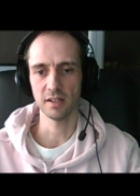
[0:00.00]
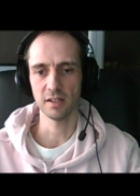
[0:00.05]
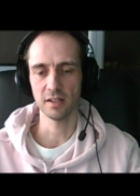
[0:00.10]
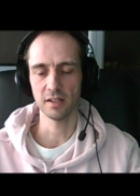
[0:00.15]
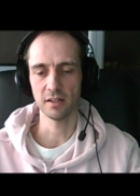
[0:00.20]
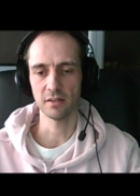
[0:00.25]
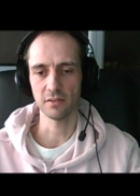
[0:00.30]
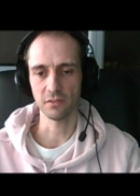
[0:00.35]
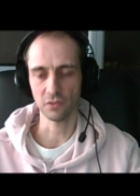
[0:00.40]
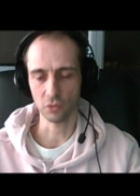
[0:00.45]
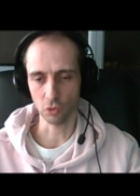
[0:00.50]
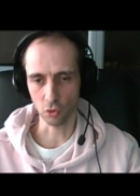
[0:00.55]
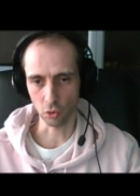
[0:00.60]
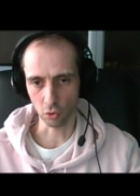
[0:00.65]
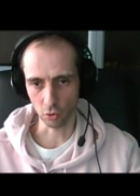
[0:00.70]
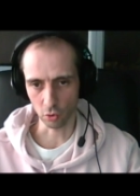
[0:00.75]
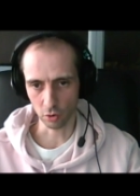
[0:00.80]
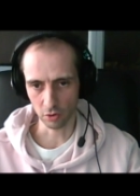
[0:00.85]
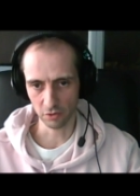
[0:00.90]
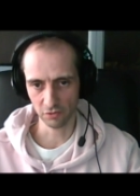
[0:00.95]

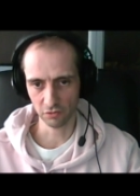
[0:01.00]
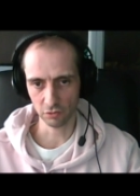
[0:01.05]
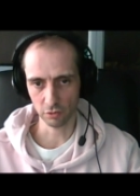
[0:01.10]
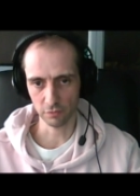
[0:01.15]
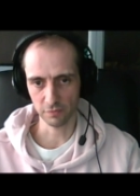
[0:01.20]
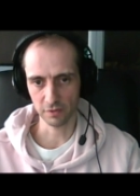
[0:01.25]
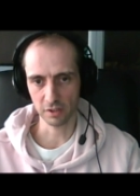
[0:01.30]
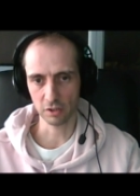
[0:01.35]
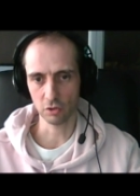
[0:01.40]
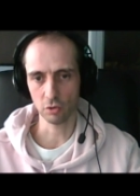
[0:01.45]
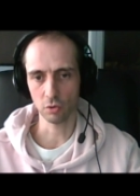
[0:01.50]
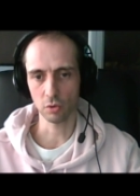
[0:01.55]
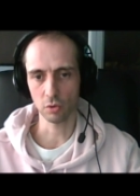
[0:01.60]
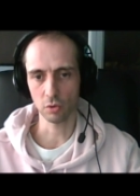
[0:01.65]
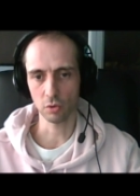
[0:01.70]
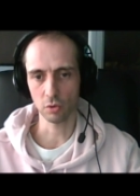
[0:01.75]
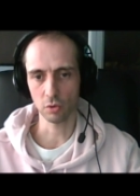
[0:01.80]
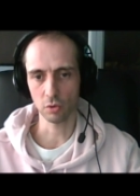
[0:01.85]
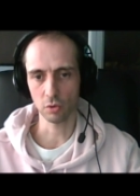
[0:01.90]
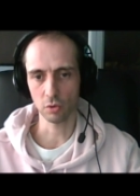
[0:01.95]
scores of the
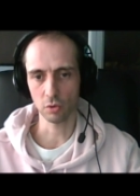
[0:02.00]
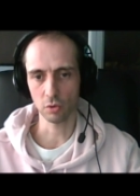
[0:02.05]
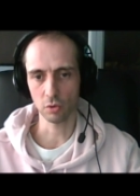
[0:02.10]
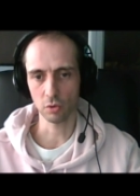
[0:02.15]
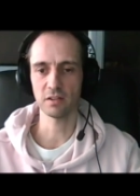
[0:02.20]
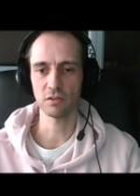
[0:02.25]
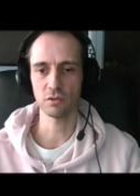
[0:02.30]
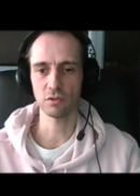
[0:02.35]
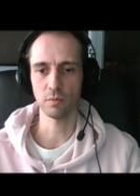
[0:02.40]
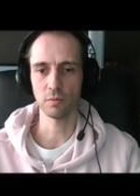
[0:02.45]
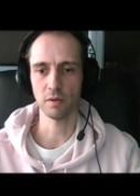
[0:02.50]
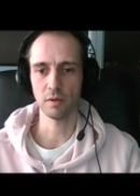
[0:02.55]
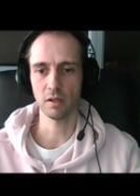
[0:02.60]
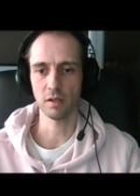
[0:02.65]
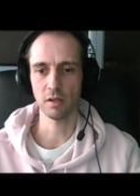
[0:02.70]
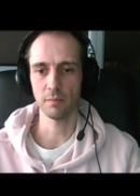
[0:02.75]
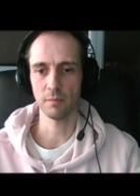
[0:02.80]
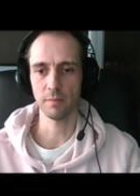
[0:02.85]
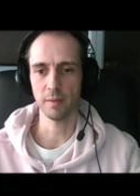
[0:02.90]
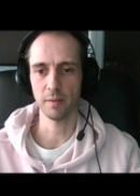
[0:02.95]
correct spectrum
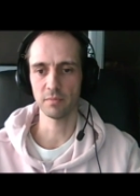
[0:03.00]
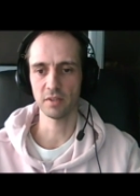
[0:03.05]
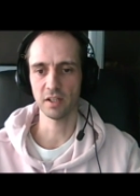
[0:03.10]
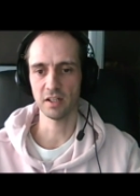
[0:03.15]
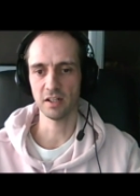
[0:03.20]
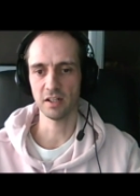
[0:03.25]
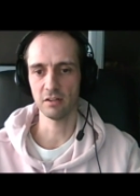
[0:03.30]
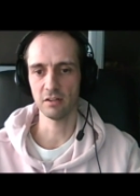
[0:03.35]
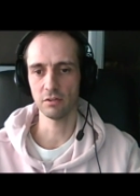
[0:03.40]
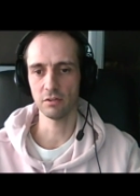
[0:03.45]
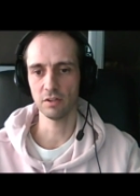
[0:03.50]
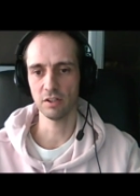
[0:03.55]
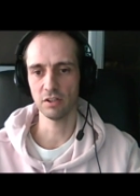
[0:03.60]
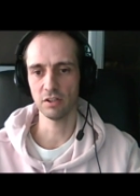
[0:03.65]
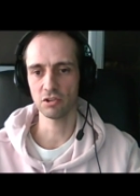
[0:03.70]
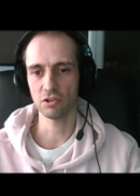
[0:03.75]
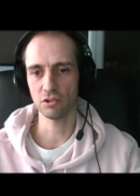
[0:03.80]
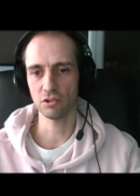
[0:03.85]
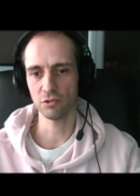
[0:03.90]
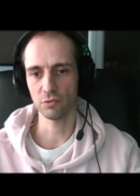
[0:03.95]
peptide
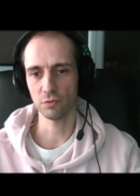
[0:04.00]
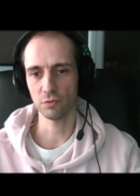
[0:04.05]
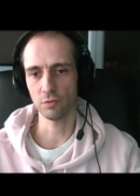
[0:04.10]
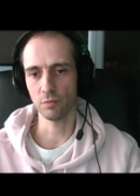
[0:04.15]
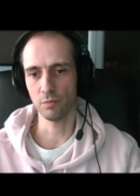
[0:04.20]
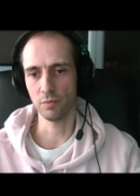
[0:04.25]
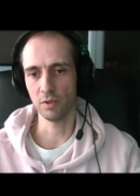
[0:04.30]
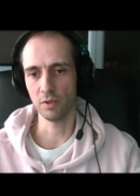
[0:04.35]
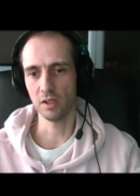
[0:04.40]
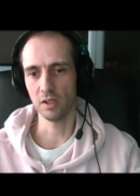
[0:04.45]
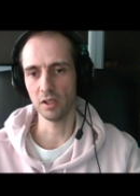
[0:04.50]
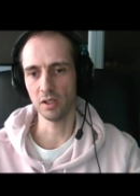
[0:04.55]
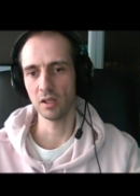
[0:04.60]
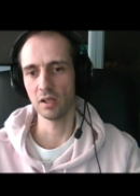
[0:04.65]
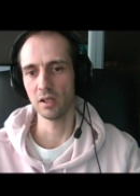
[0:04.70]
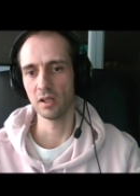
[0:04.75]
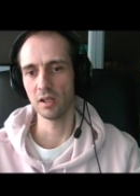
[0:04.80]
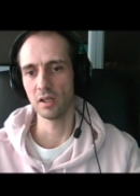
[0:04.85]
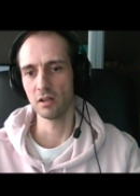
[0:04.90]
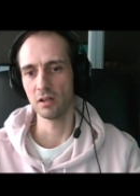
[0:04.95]
annotations would be
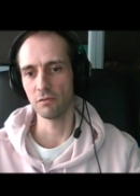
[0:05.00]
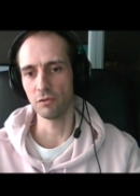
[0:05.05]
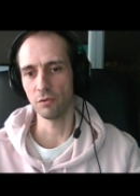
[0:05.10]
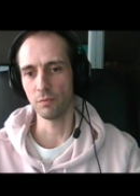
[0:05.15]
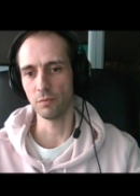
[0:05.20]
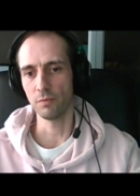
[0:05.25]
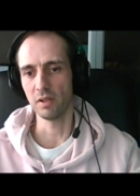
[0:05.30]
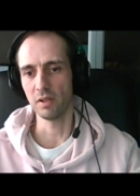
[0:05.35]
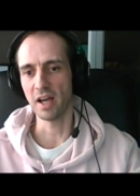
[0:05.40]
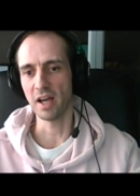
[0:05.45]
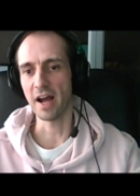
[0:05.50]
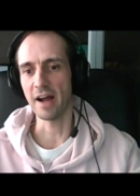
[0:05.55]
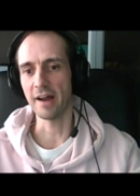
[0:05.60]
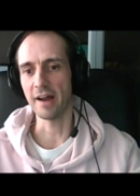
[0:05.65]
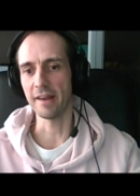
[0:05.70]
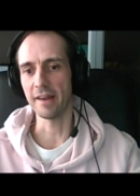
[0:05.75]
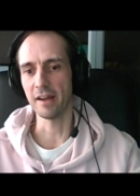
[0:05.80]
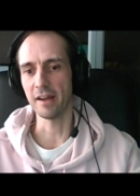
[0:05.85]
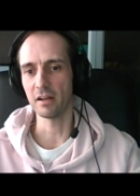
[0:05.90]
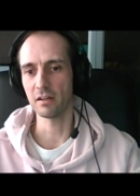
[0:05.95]

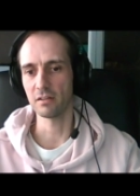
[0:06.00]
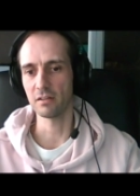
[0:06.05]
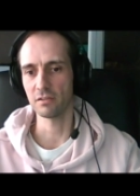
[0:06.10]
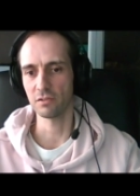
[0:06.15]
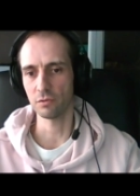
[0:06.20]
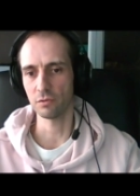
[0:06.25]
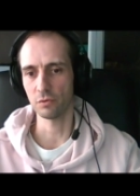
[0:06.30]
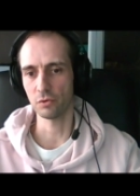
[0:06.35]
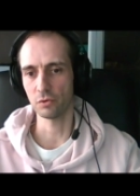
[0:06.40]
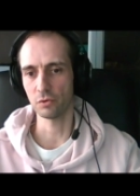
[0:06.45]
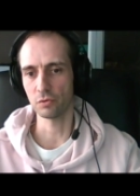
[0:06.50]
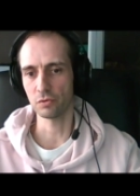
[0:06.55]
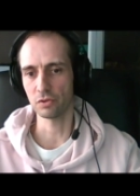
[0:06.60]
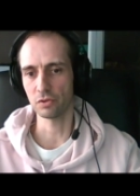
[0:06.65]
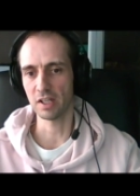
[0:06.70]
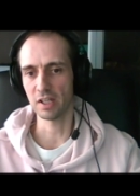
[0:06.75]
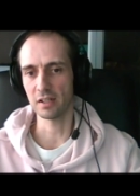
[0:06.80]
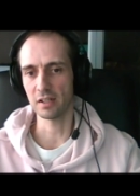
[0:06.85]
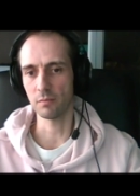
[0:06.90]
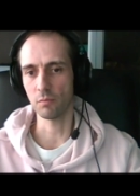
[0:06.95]
higher. So you
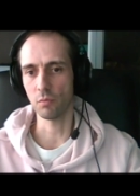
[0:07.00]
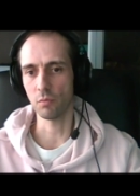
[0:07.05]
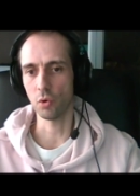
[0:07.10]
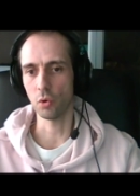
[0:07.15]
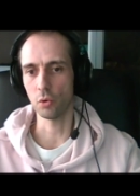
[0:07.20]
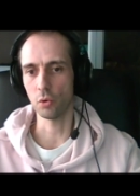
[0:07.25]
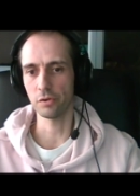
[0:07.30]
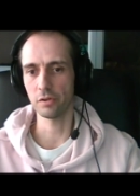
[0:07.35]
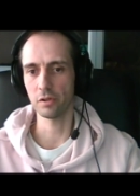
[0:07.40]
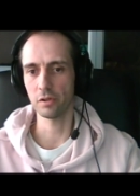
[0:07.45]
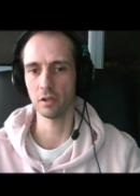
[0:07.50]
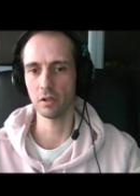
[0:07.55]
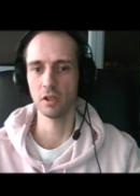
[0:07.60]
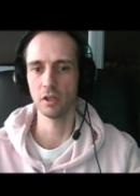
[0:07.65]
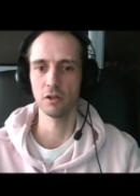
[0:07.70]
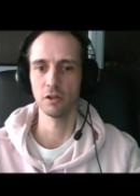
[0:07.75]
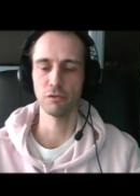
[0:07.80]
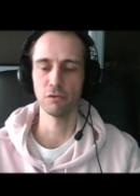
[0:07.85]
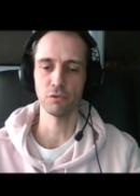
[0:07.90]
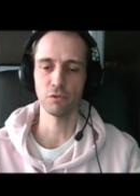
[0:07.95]
would get a mode
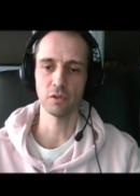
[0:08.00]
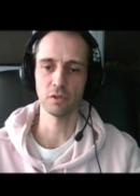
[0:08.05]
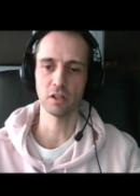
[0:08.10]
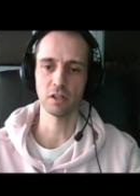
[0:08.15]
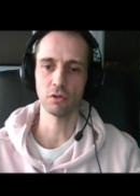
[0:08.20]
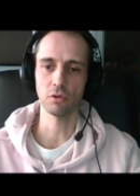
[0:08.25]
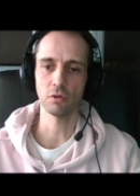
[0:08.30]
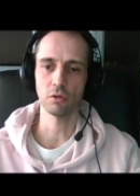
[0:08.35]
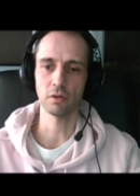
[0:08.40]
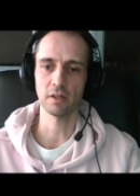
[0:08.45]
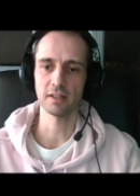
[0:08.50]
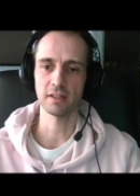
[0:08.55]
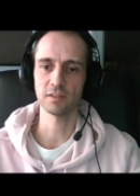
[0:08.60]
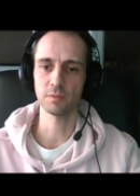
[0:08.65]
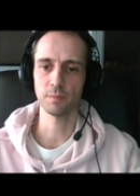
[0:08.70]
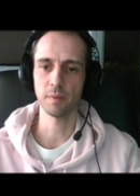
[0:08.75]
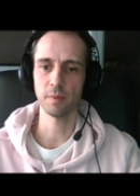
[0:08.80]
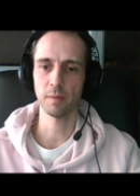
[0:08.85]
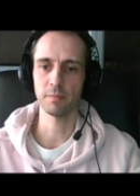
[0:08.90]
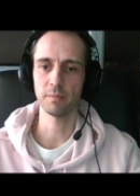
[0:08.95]
for the
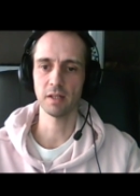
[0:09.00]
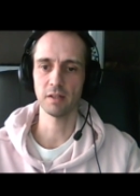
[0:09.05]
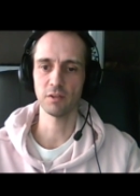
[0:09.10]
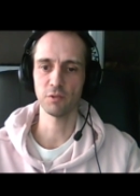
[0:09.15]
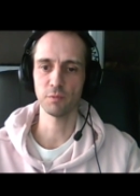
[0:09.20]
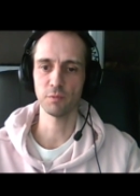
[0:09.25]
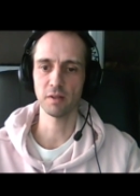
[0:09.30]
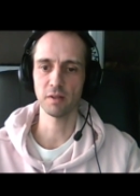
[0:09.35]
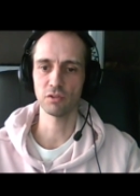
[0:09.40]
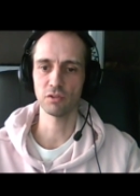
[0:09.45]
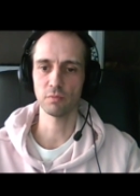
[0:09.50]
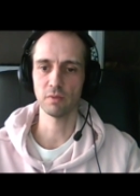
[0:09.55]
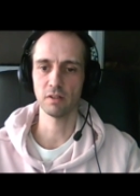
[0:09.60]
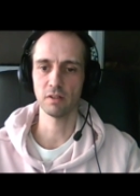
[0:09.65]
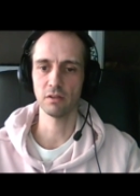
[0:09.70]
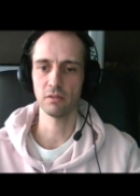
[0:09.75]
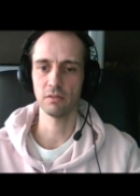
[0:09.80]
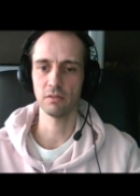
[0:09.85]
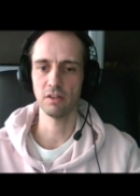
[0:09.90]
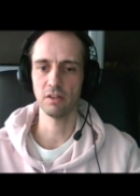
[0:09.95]
correct peptide spectrum
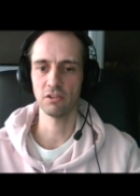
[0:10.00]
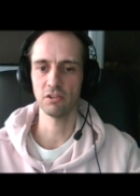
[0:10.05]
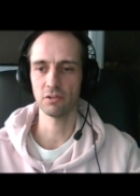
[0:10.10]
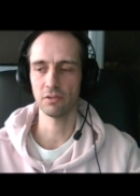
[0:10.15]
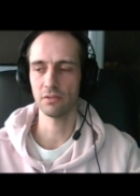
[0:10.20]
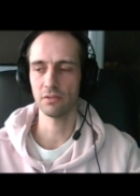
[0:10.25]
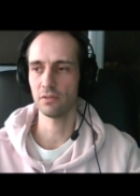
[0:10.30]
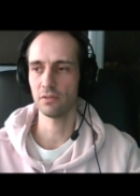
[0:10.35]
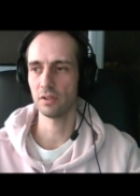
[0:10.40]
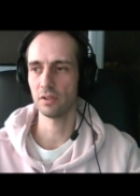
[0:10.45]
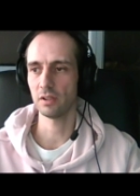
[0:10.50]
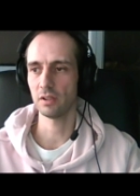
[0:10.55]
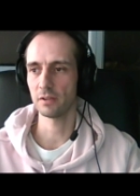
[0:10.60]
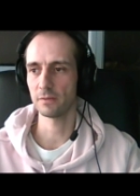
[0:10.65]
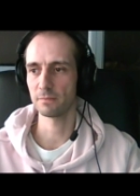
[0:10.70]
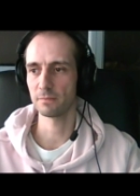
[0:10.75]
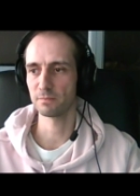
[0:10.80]
annotations here.